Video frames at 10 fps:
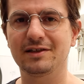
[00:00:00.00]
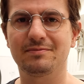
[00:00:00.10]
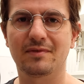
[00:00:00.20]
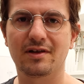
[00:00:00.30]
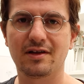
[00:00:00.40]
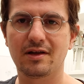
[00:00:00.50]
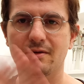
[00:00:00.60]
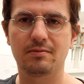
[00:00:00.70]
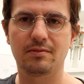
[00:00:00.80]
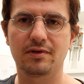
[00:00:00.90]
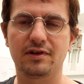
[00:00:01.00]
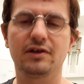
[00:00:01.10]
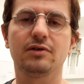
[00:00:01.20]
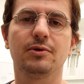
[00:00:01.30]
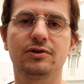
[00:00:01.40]
it.
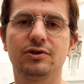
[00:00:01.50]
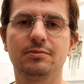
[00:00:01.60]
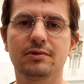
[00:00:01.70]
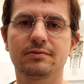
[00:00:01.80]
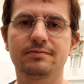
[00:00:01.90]
Thank you, BookTube.